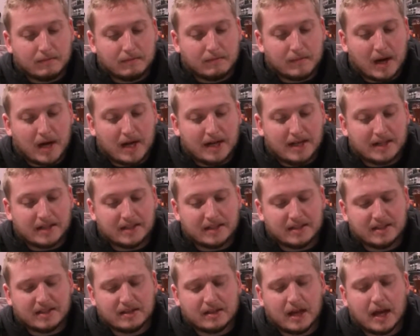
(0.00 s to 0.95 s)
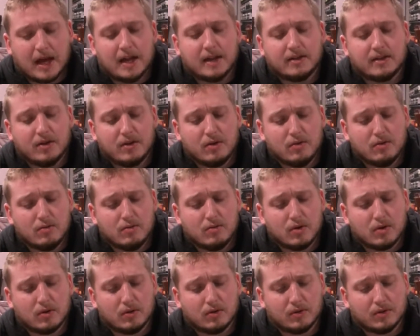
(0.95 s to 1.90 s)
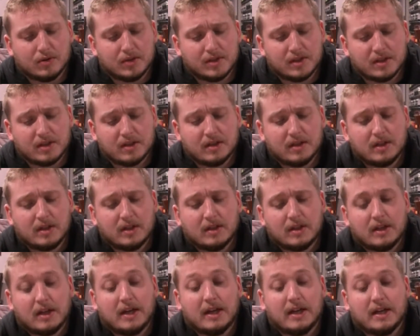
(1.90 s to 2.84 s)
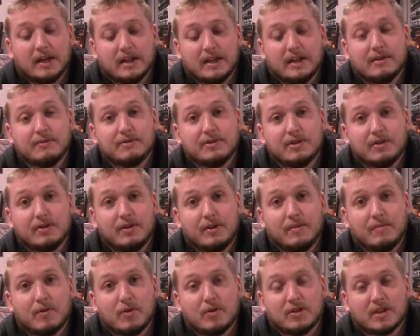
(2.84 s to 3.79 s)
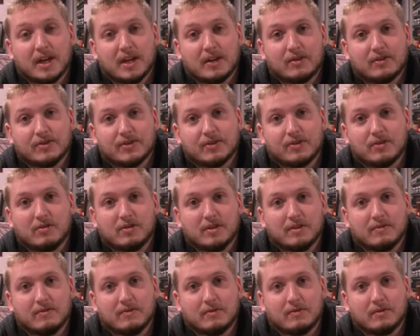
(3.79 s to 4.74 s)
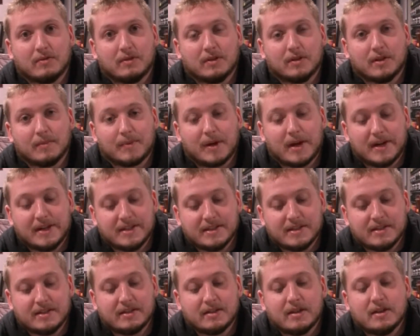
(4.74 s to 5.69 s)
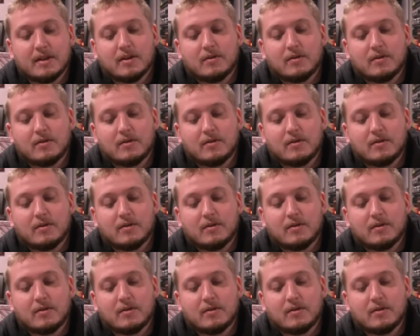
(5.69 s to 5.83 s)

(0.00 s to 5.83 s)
Myas had 2 goals, and he was the only multi-goal scorer for the Bison.